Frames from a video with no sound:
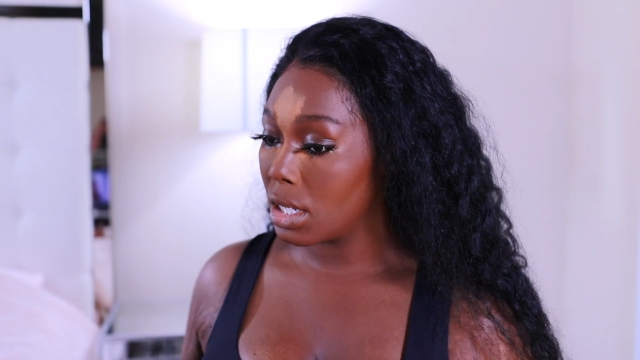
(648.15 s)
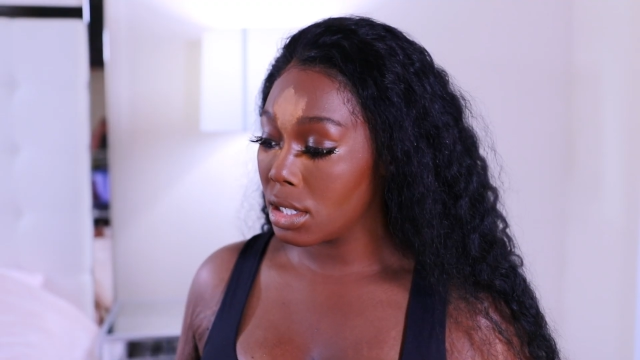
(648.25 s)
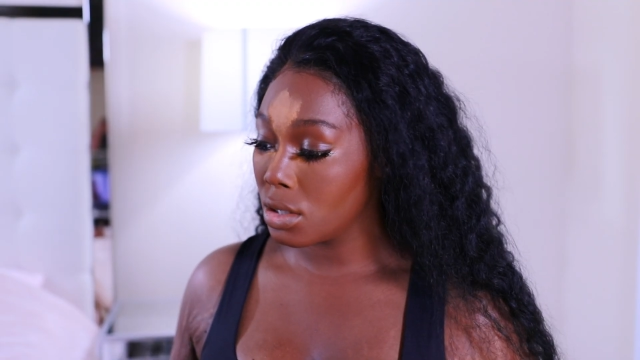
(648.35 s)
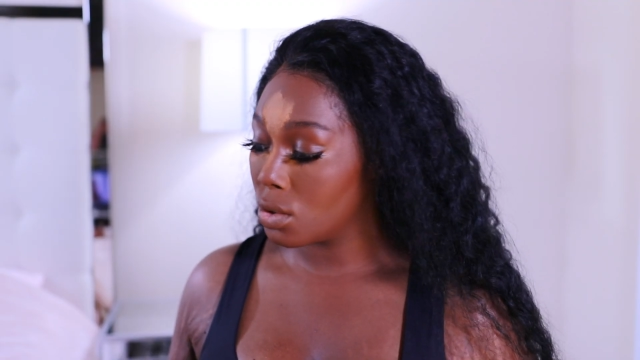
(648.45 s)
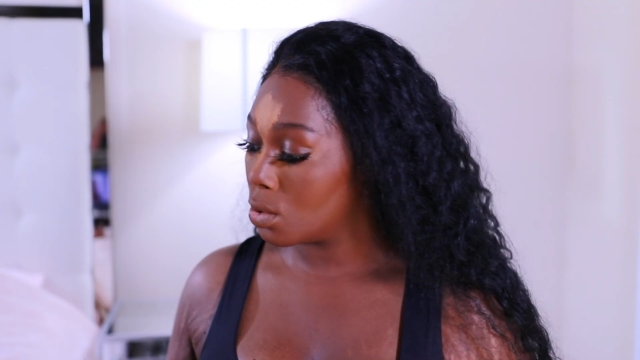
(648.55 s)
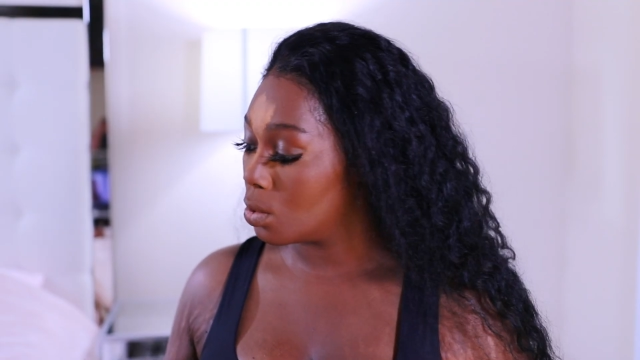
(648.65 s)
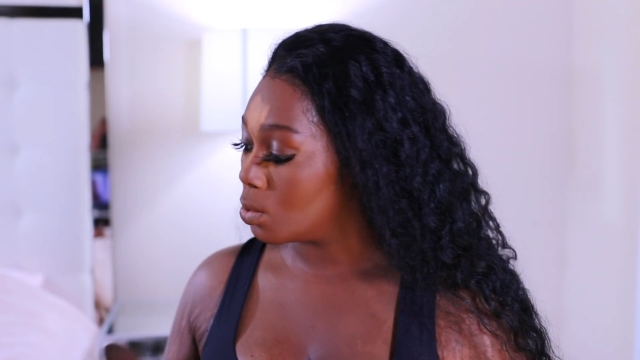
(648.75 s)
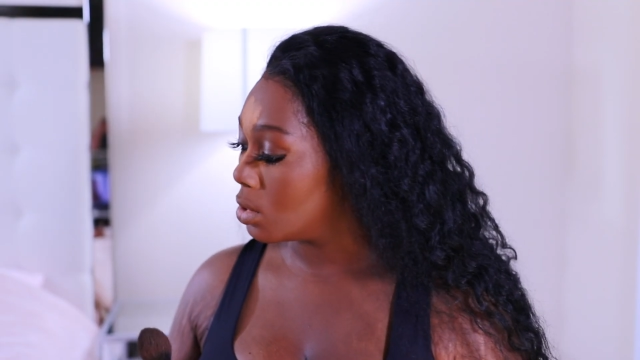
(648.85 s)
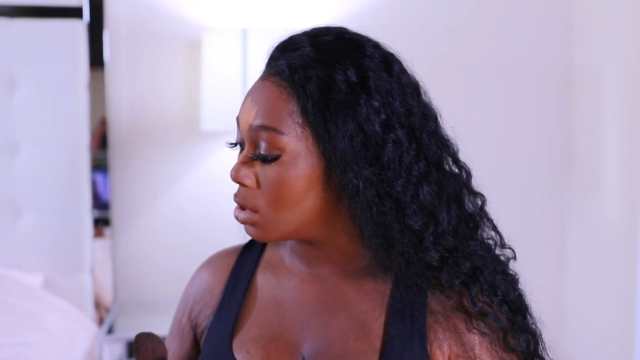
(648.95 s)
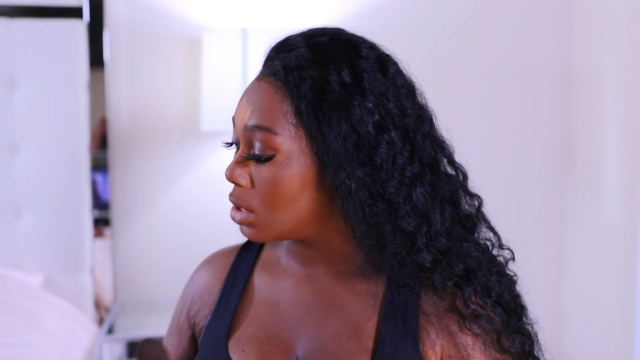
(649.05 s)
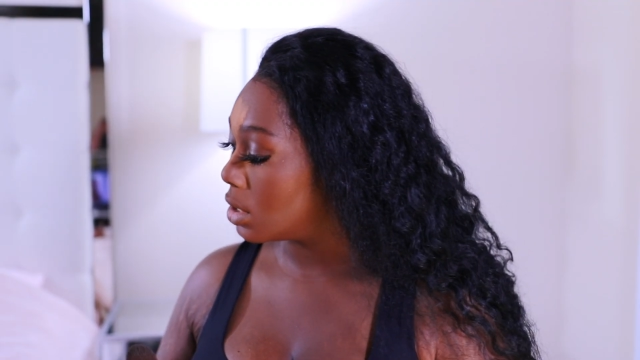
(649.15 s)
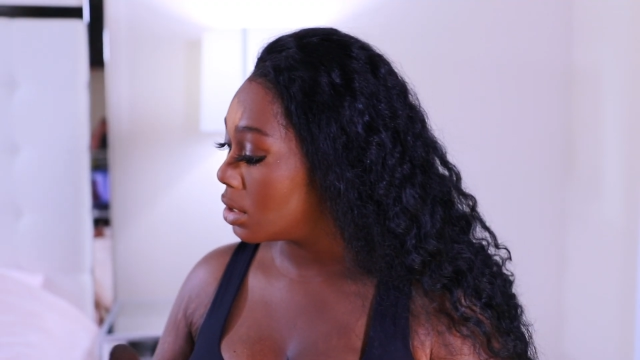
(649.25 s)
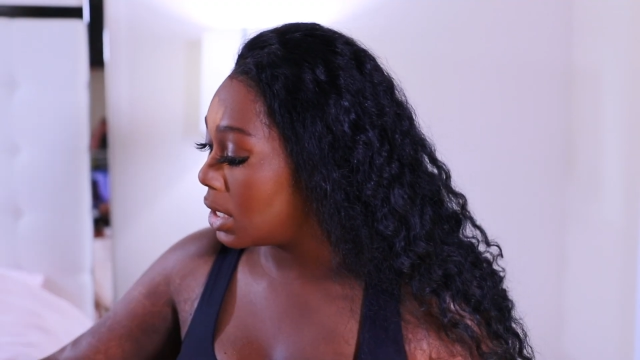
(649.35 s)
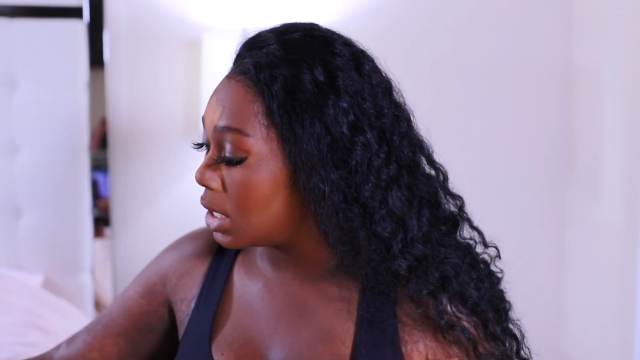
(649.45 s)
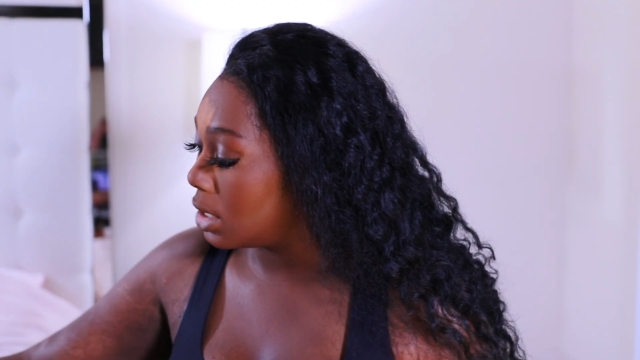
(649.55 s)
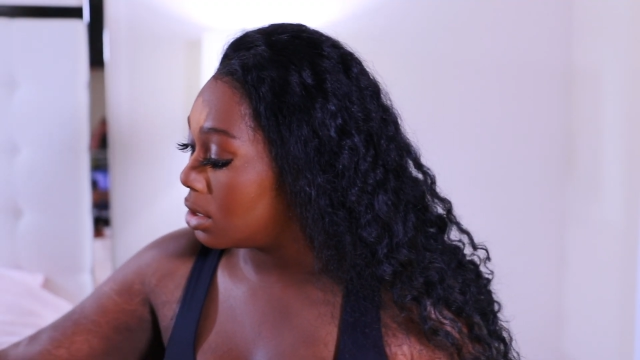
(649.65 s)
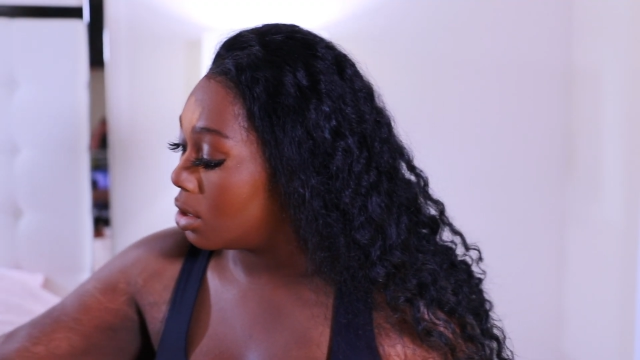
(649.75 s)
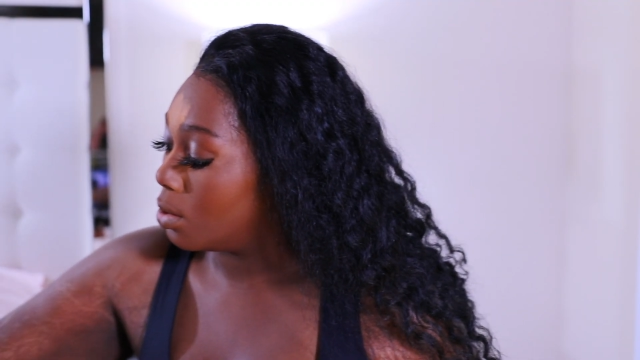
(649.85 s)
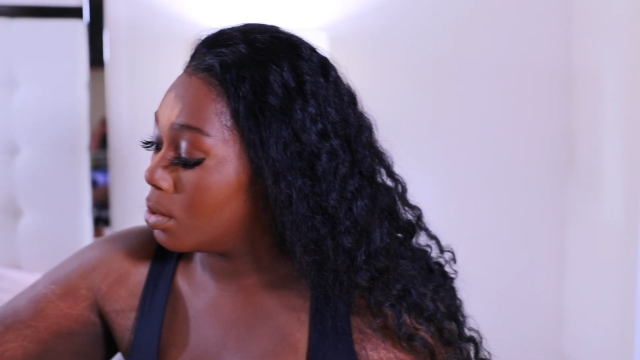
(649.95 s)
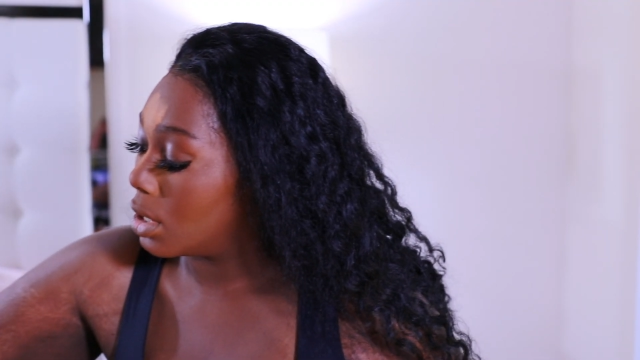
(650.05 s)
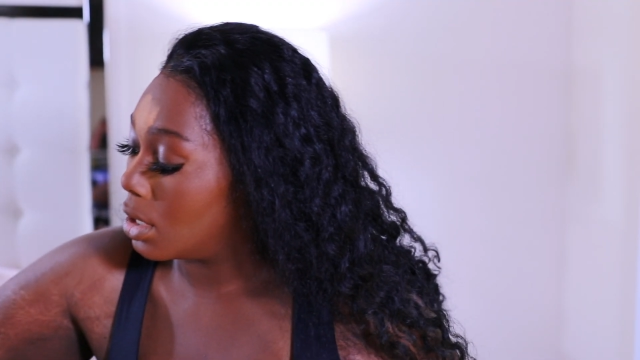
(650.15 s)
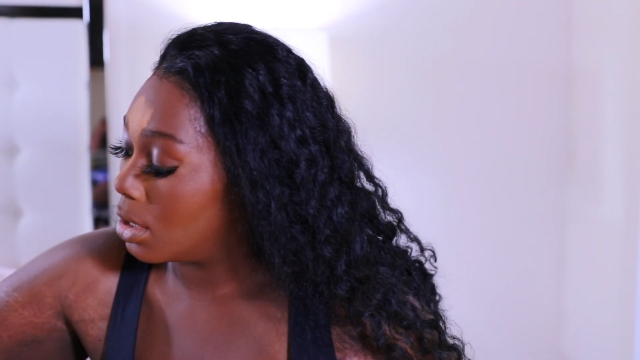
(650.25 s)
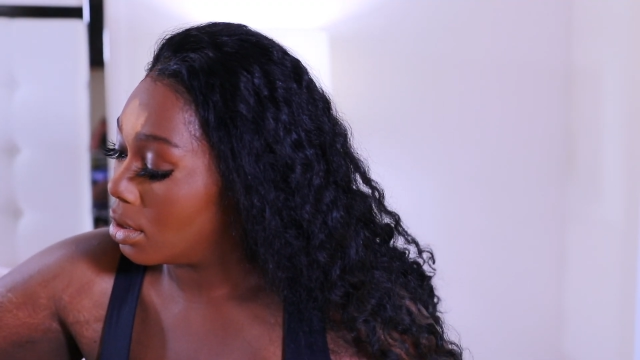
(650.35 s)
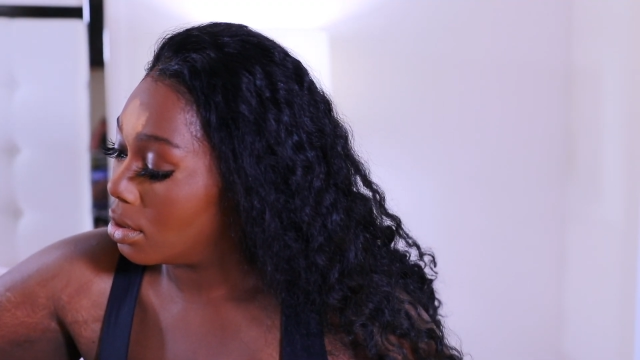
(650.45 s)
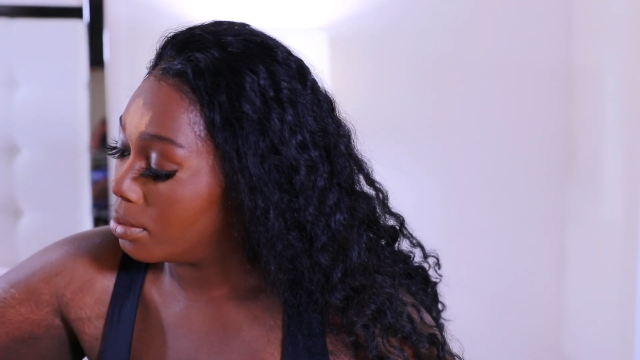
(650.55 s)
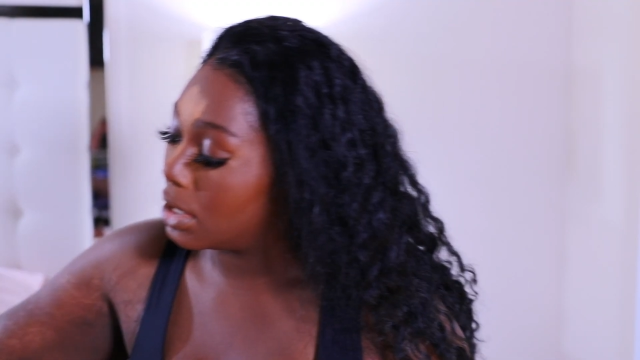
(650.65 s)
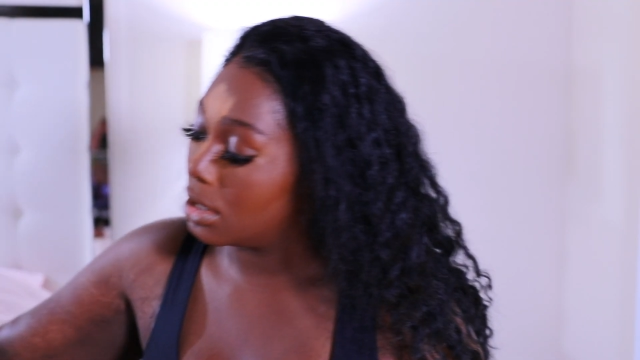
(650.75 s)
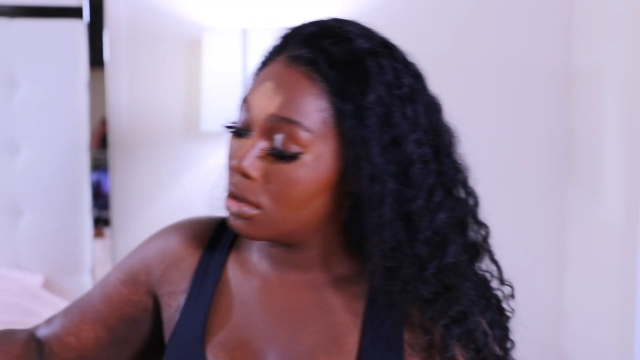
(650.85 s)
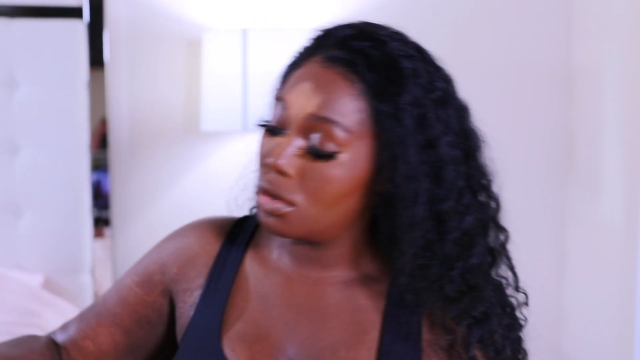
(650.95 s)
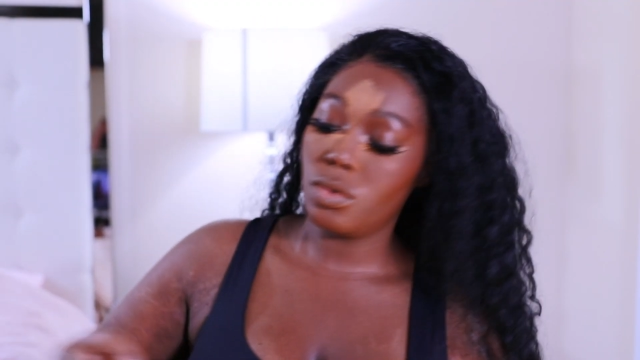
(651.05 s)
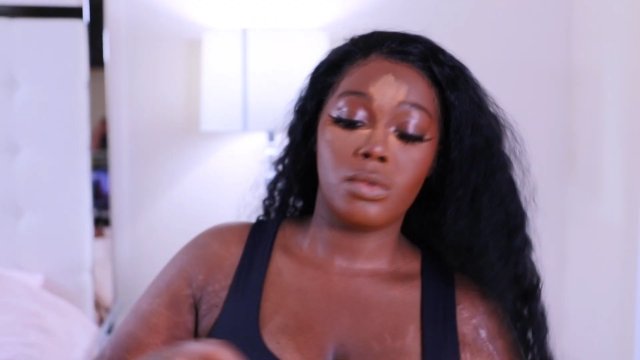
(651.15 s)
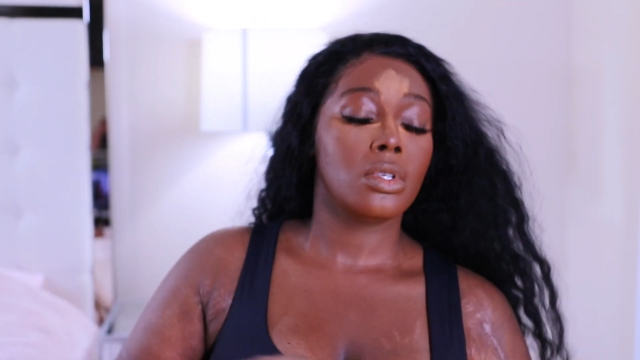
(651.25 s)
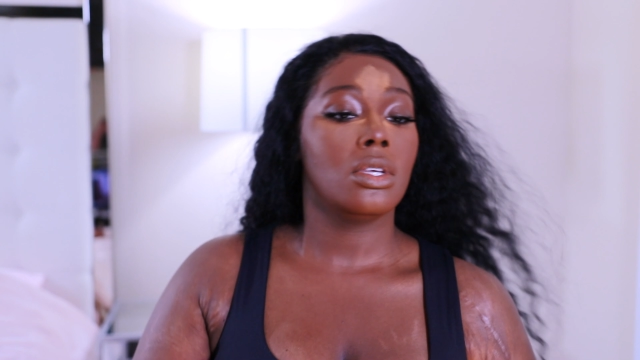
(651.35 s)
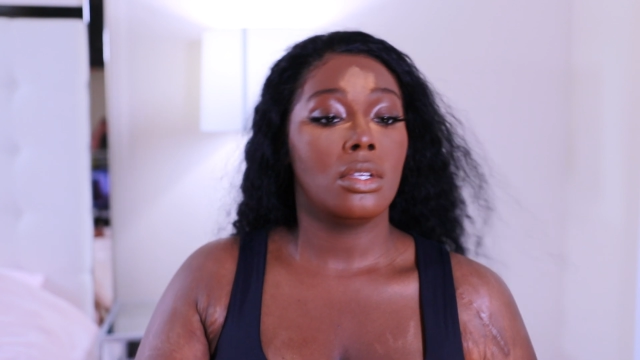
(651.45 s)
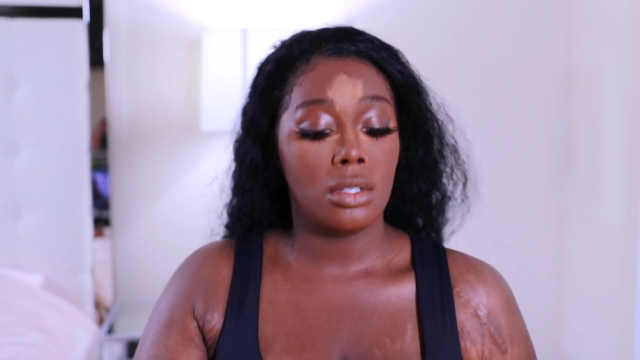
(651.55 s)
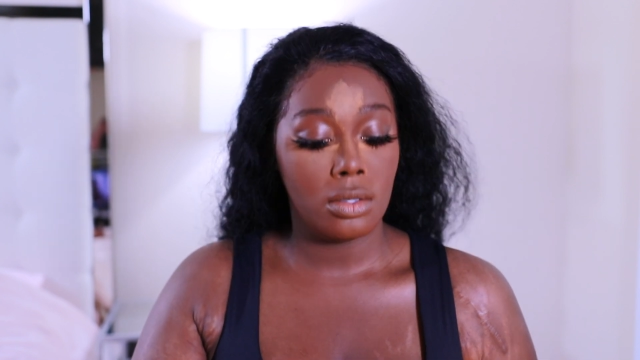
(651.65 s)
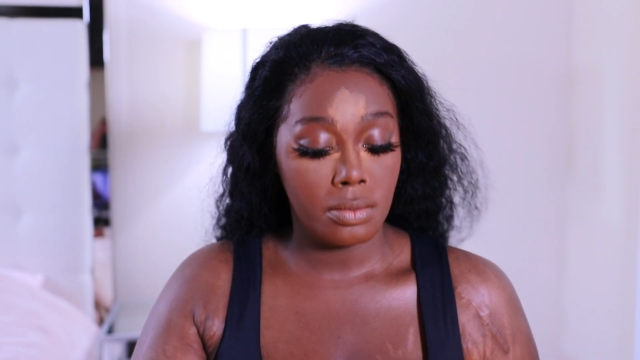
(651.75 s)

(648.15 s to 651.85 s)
I don't wanna play no game, play no game.